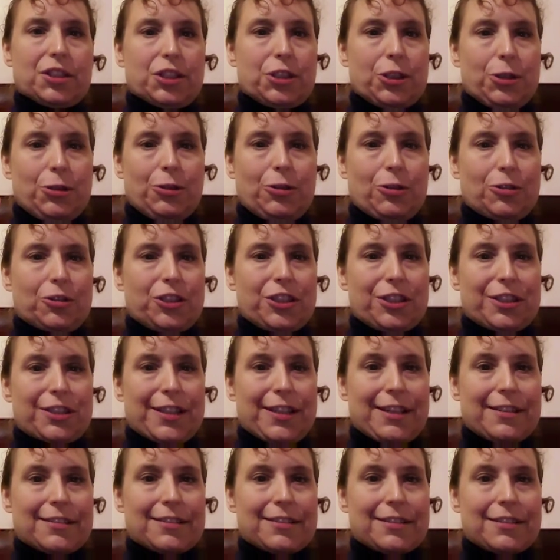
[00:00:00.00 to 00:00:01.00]
Two Hershey's
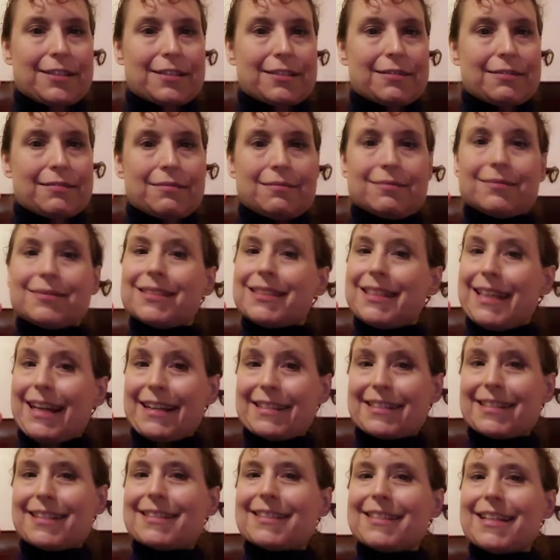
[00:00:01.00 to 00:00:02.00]
Kisses.
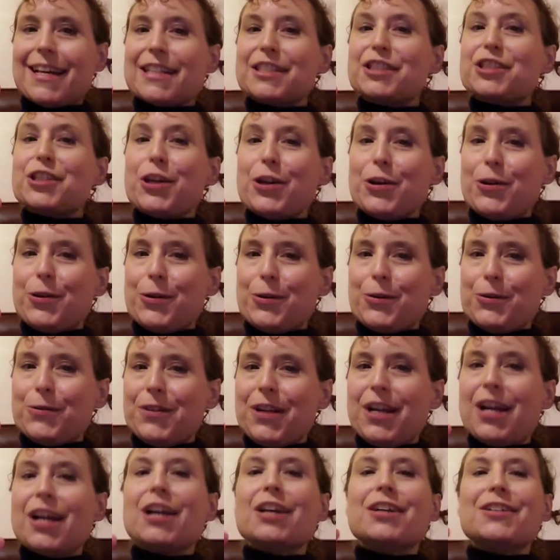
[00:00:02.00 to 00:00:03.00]
Yes, I said two.
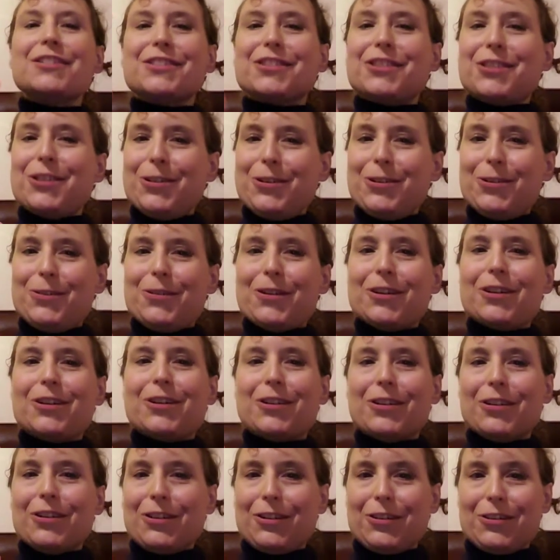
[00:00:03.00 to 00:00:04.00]
Two
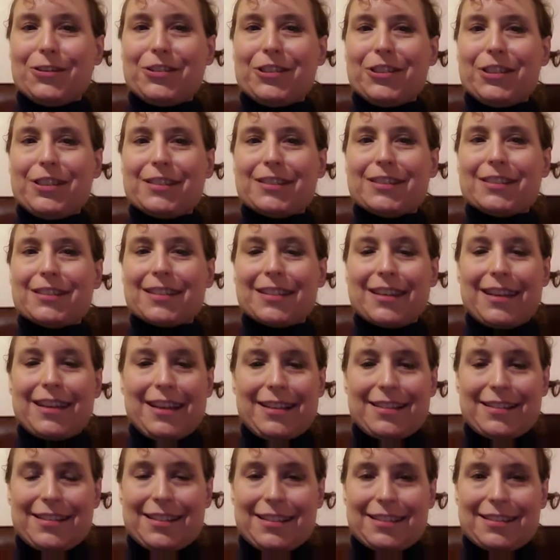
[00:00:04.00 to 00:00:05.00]
Hershey's
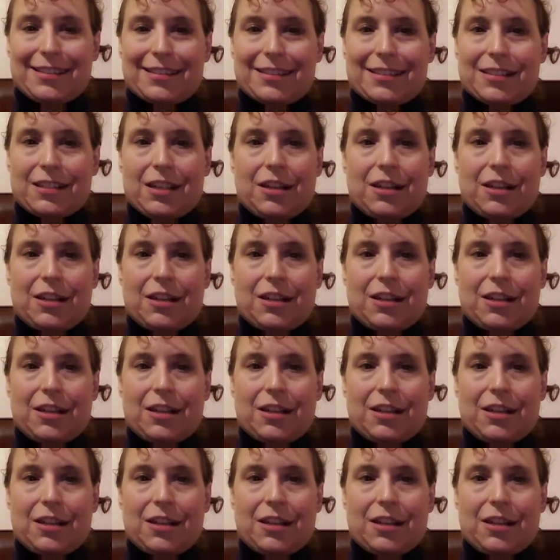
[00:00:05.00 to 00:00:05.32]
Kisses.